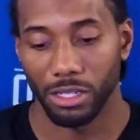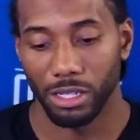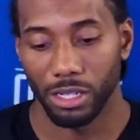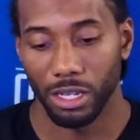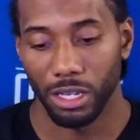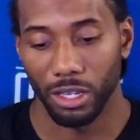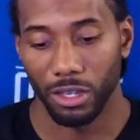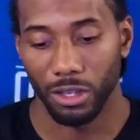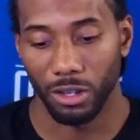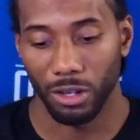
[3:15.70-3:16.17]

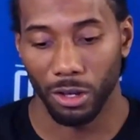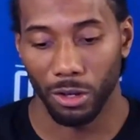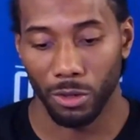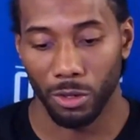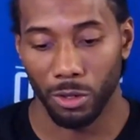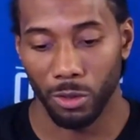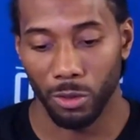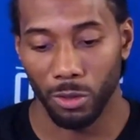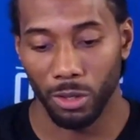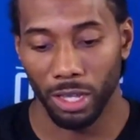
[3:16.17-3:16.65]
you know,
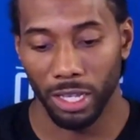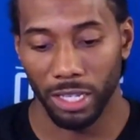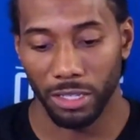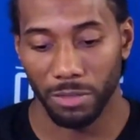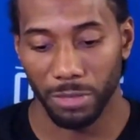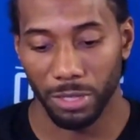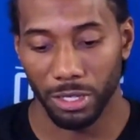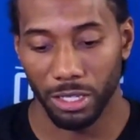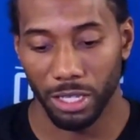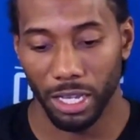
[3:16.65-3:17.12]
do less
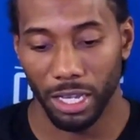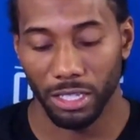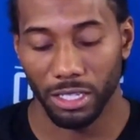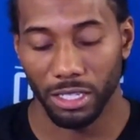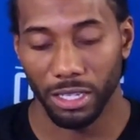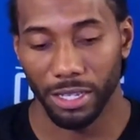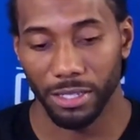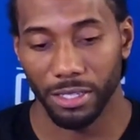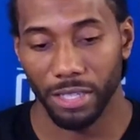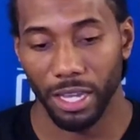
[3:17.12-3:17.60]
mistakes
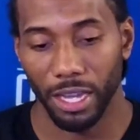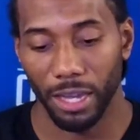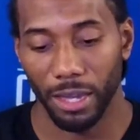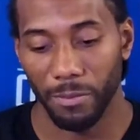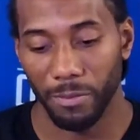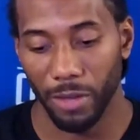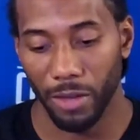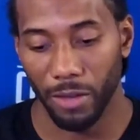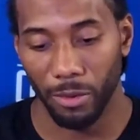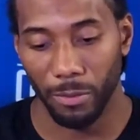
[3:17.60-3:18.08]
next game,
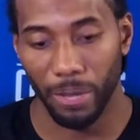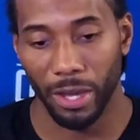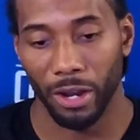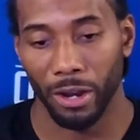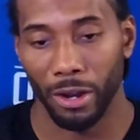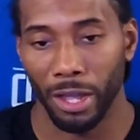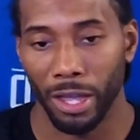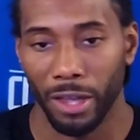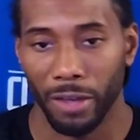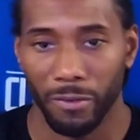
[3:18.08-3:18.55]
give a
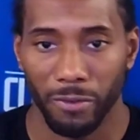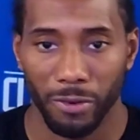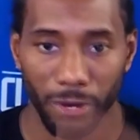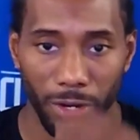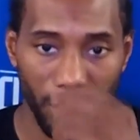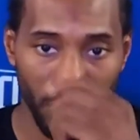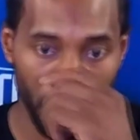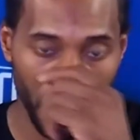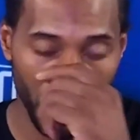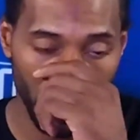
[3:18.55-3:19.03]
better
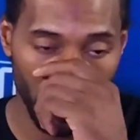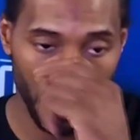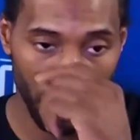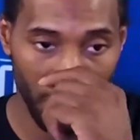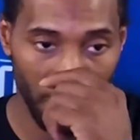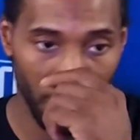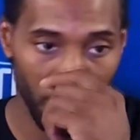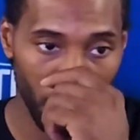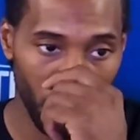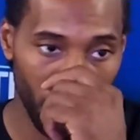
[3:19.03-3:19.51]
effort,
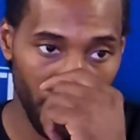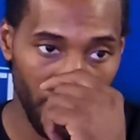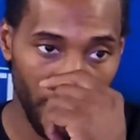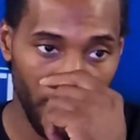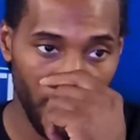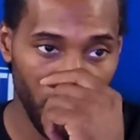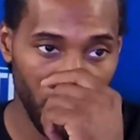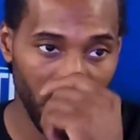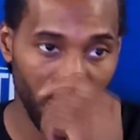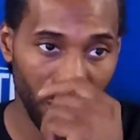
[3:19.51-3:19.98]
more
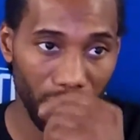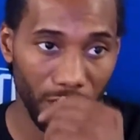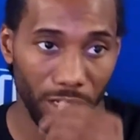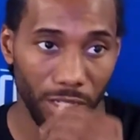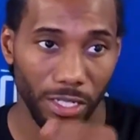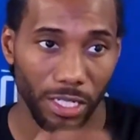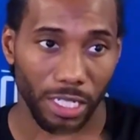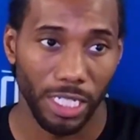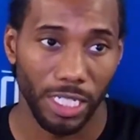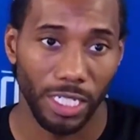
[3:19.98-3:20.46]
energy.
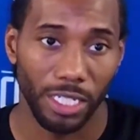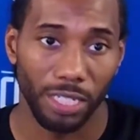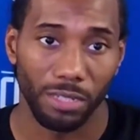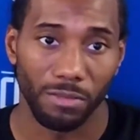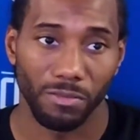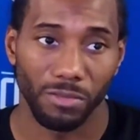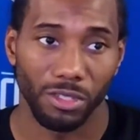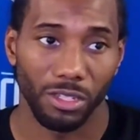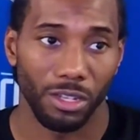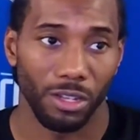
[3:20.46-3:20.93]
And,
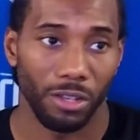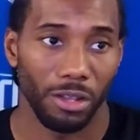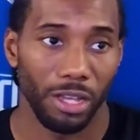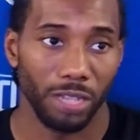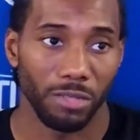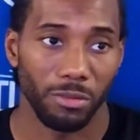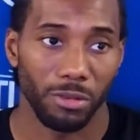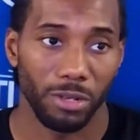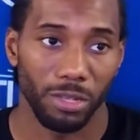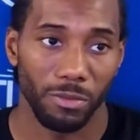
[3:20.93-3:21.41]
you know, that's
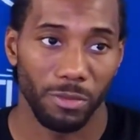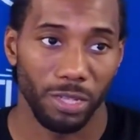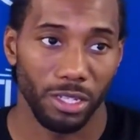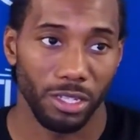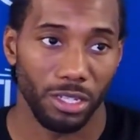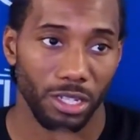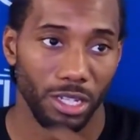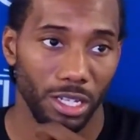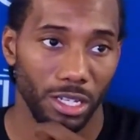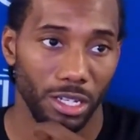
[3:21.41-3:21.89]
pretty much
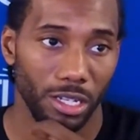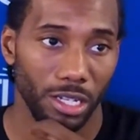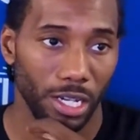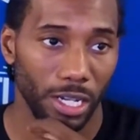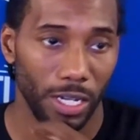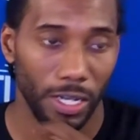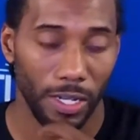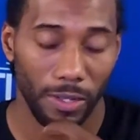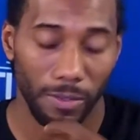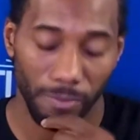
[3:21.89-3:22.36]
it.
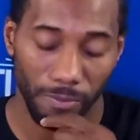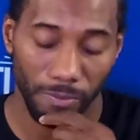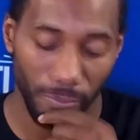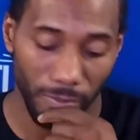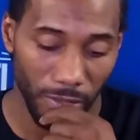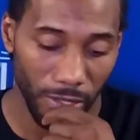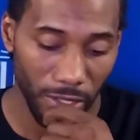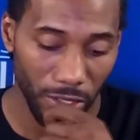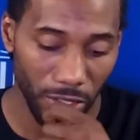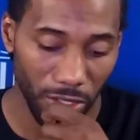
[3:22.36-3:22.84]
Uh,
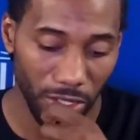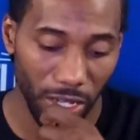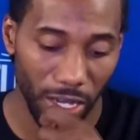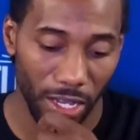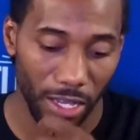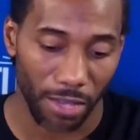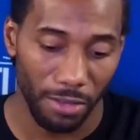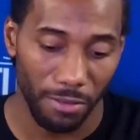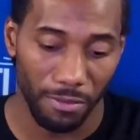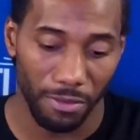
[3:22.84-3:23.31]
just got to
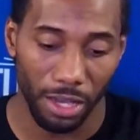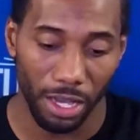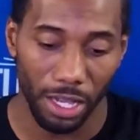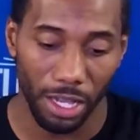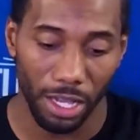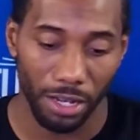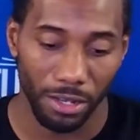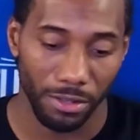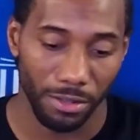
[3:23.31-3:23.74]
keep fighting.